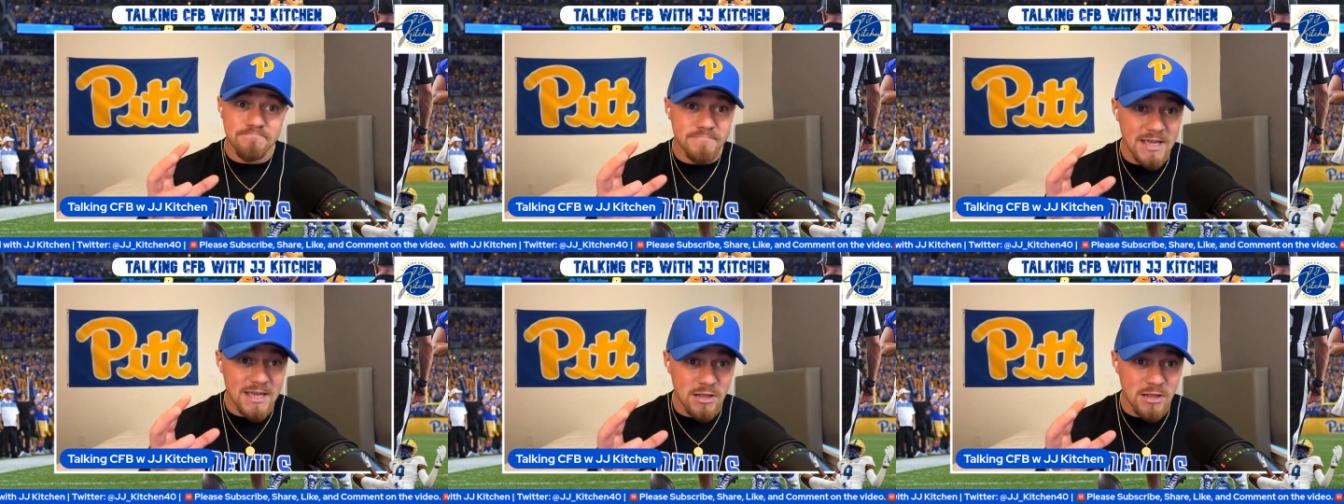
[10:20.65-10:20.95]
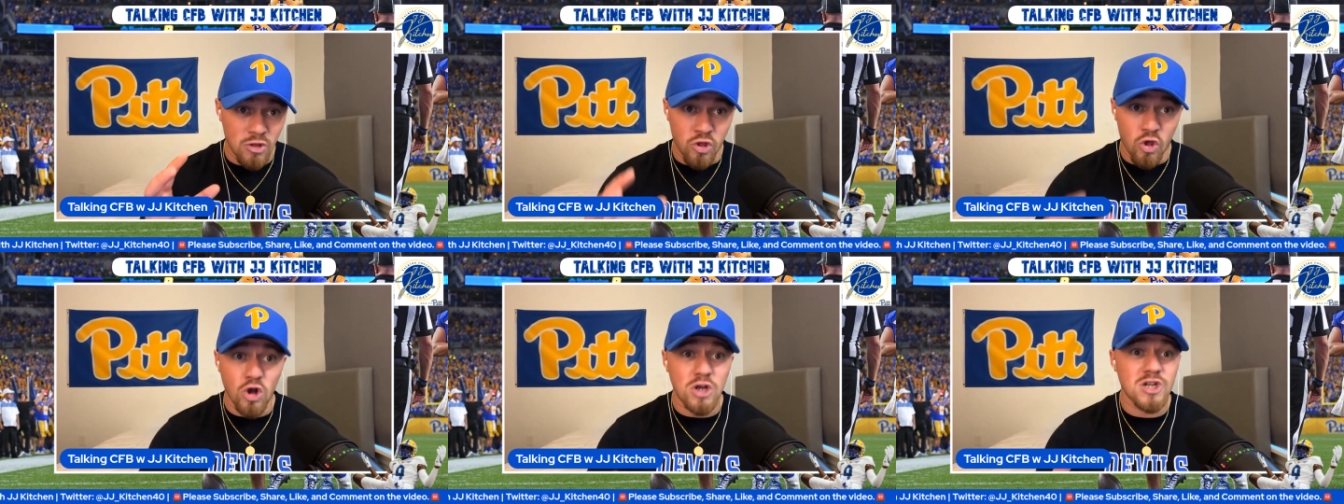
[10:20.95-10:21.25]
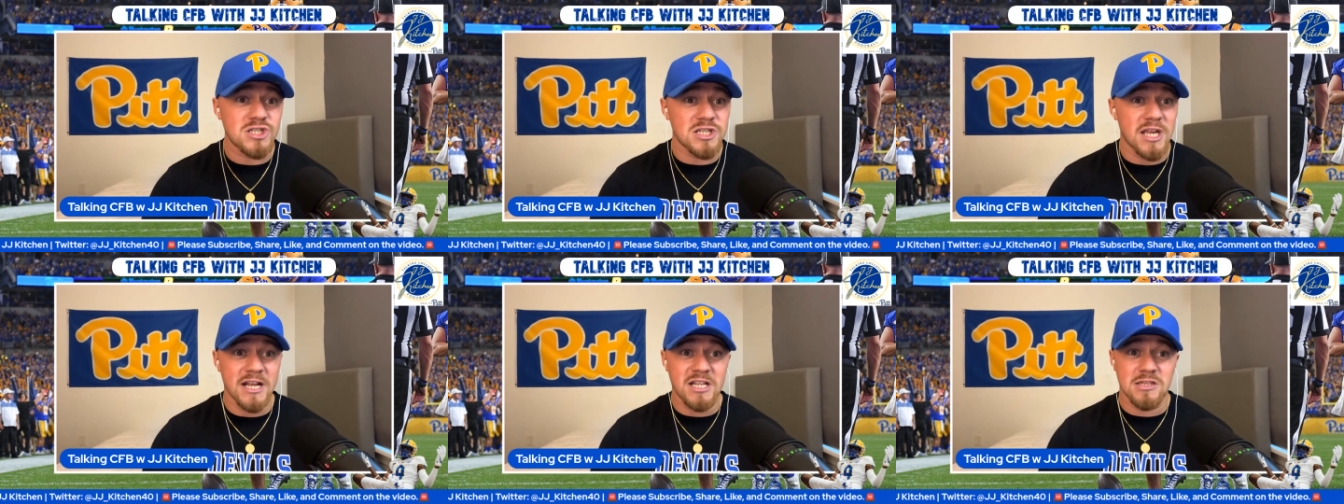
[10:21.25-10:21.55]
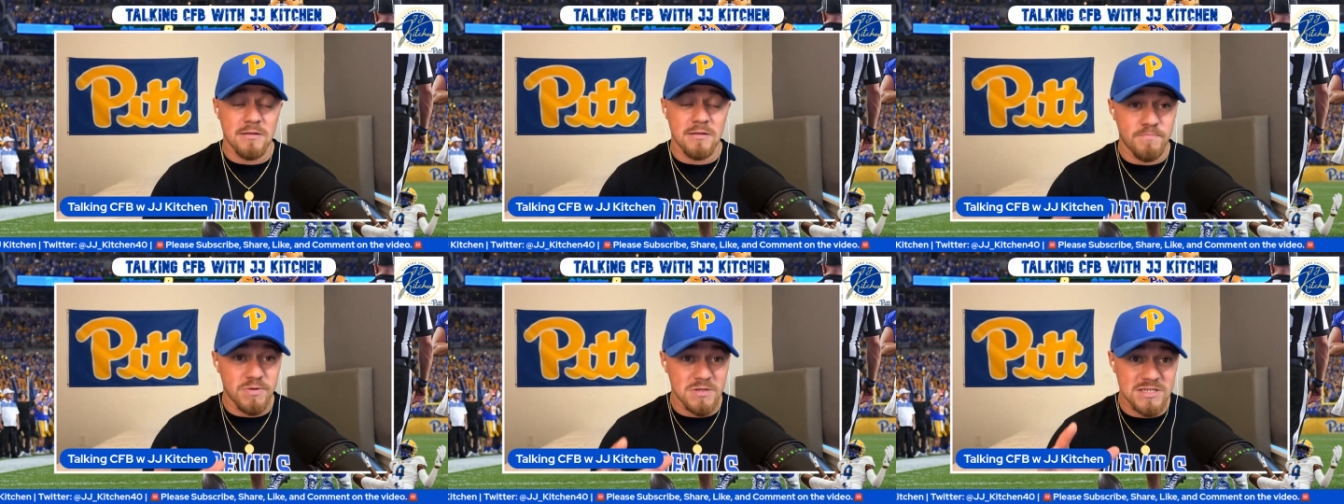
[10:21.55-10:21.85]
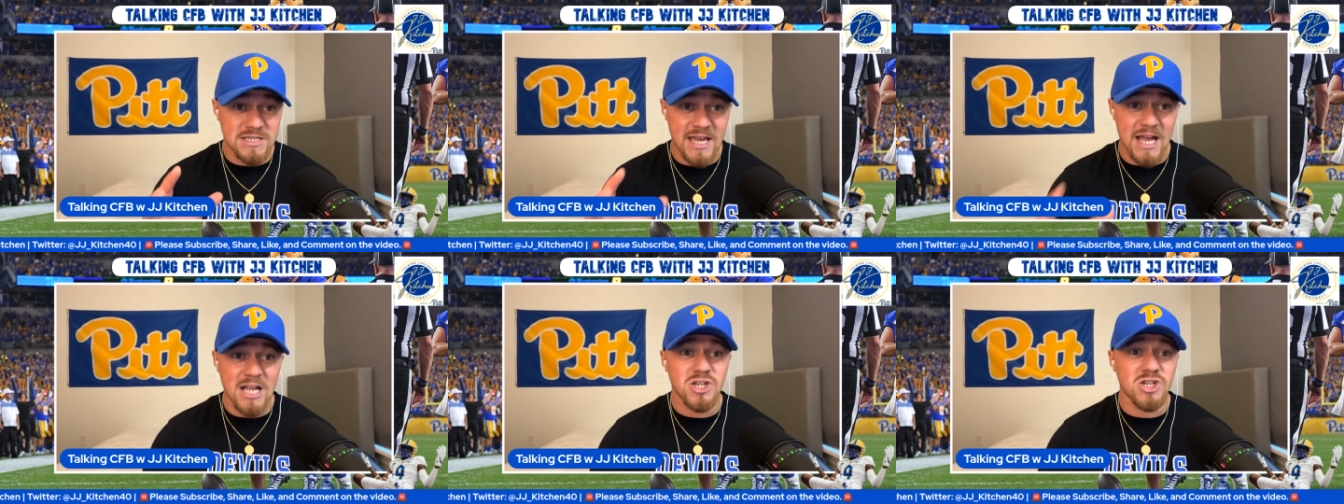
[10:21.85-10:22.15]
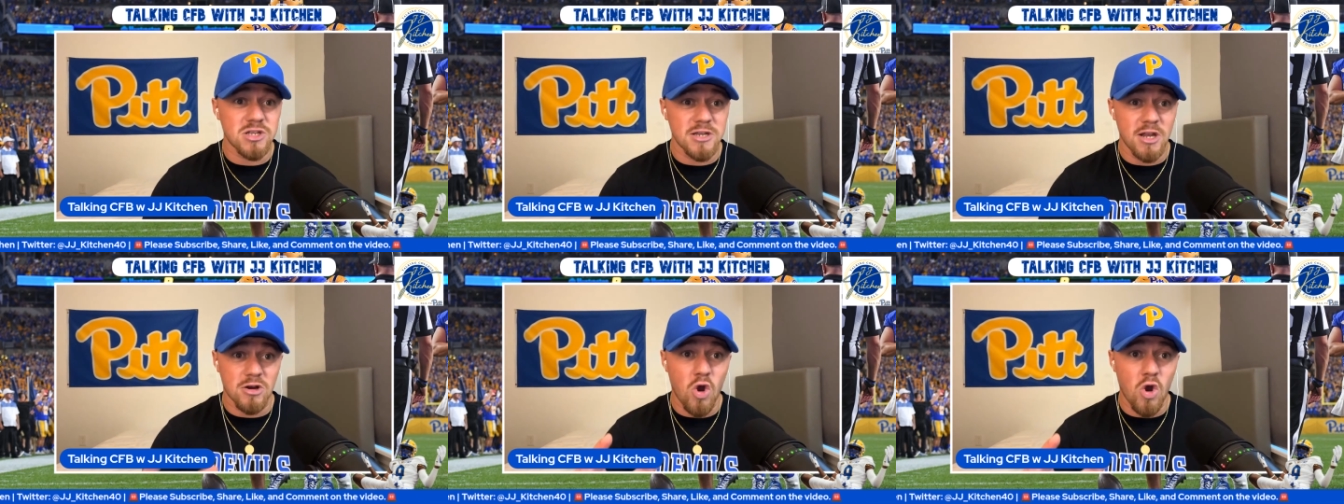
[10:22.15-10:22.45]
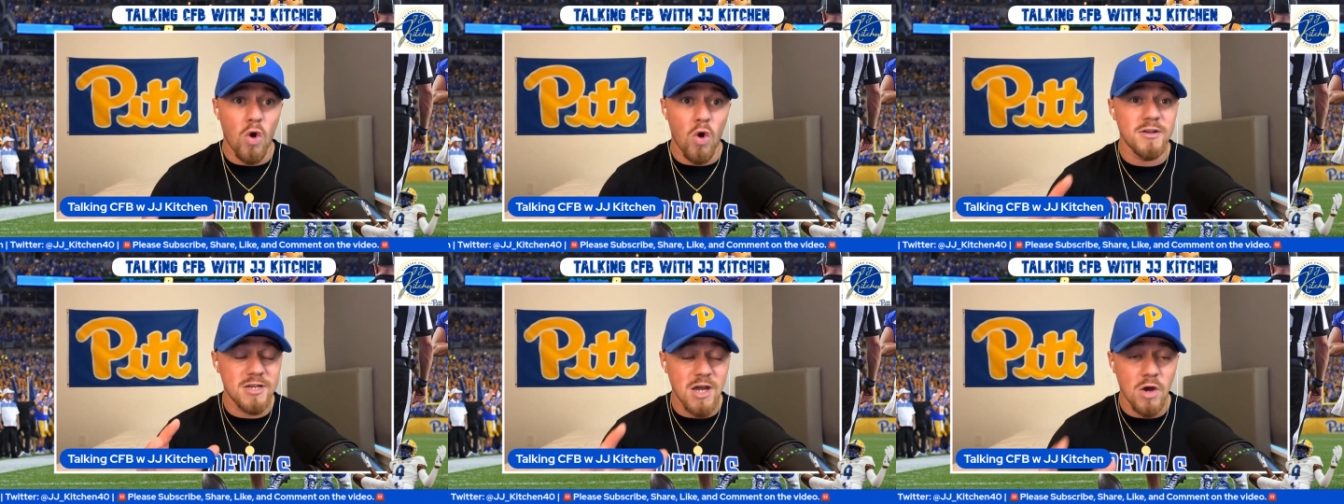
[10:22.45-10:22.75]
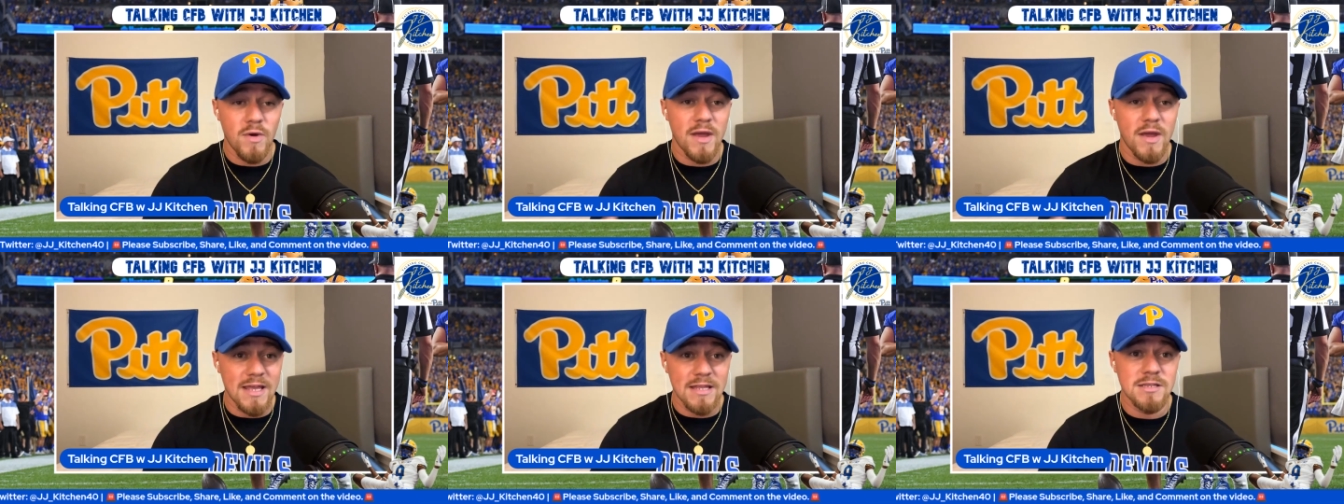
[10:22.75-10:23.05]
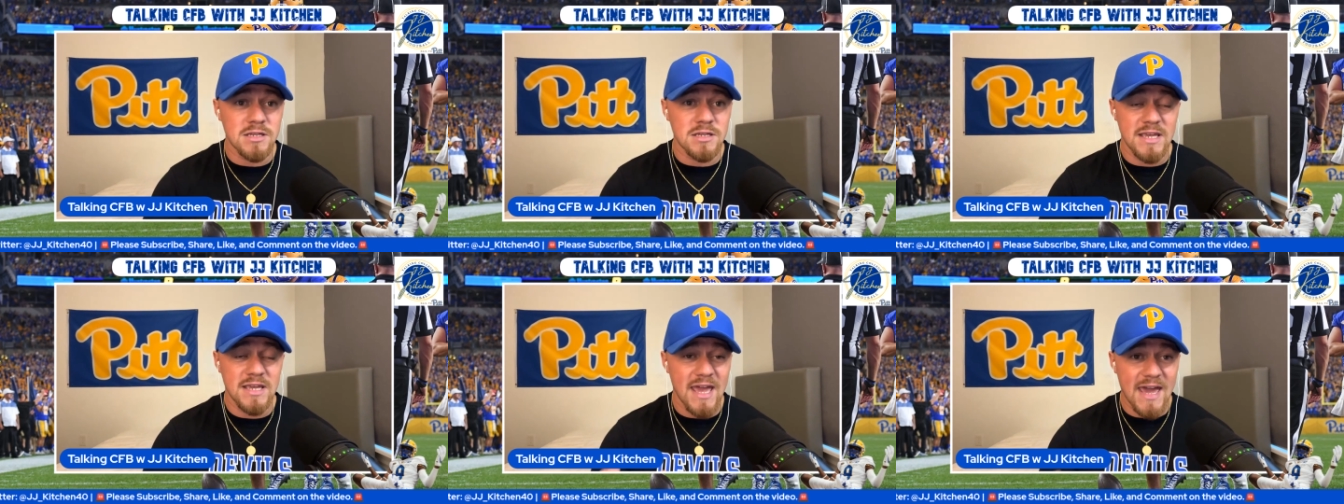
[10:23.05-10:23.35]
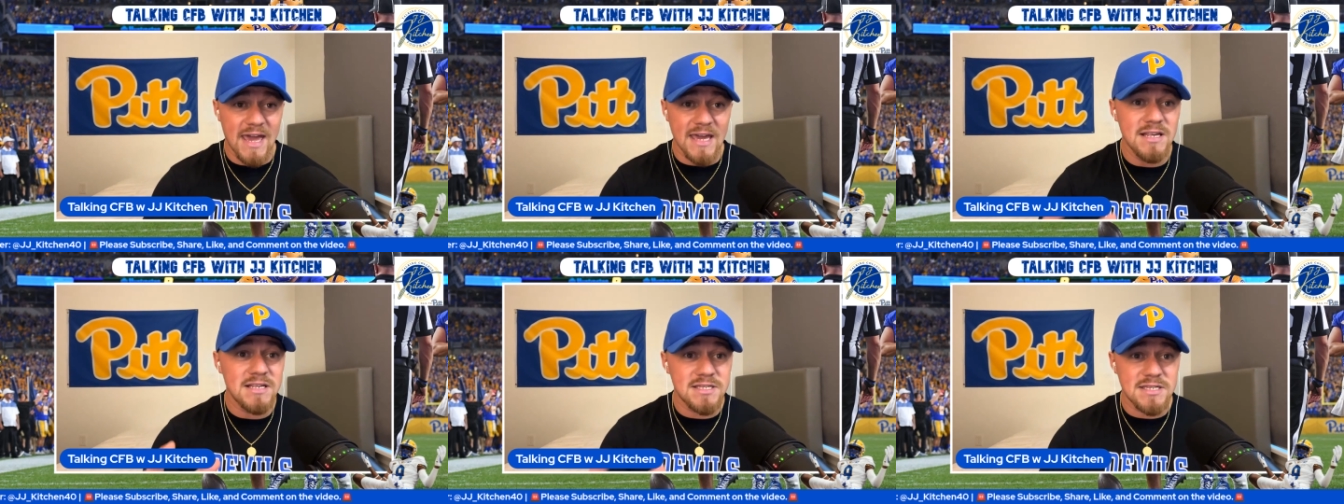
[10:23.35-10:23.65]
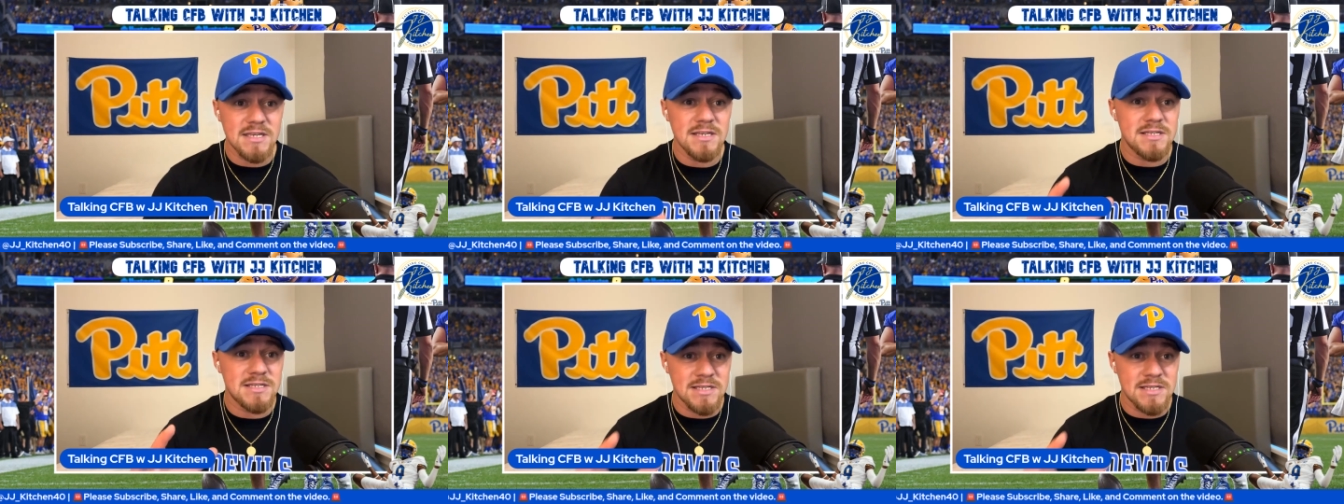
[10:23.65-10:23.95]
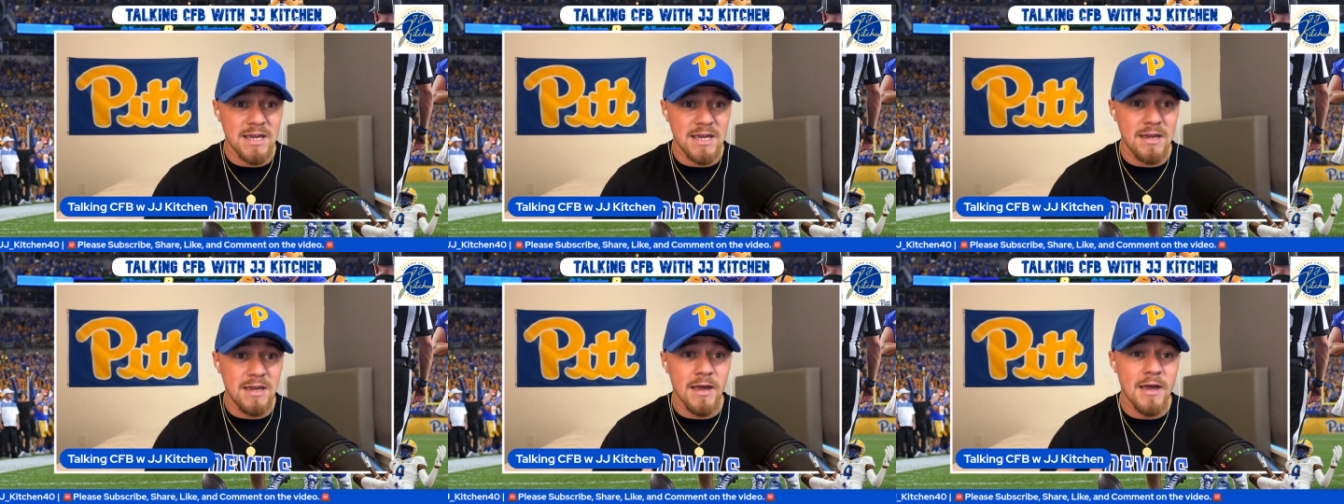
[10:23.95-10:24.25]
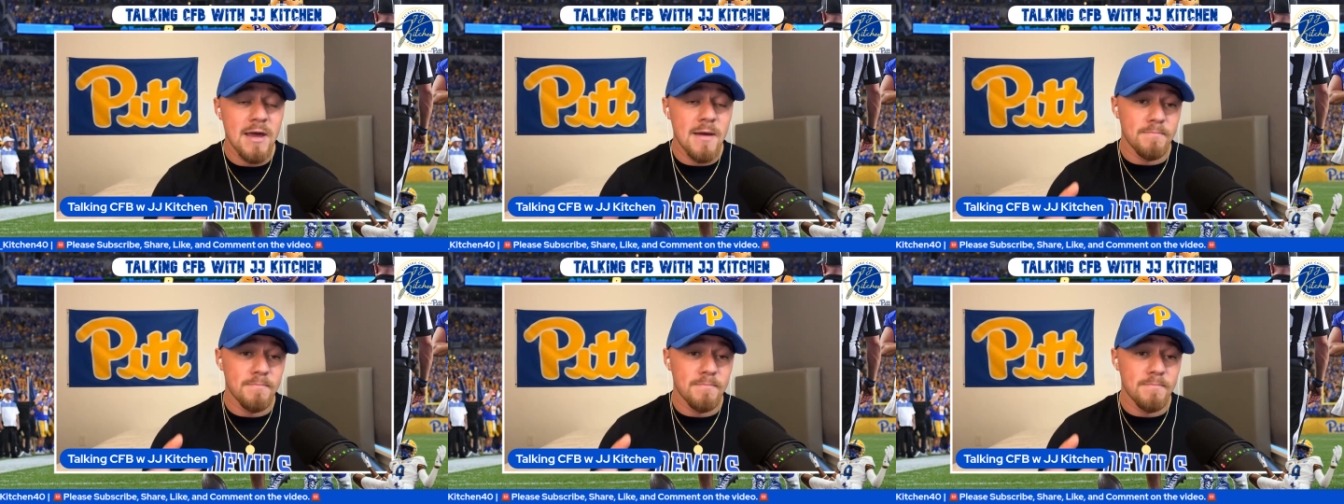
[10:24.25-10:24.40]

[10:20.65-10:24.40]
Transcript: it looks like they potentially are going to go into the ACC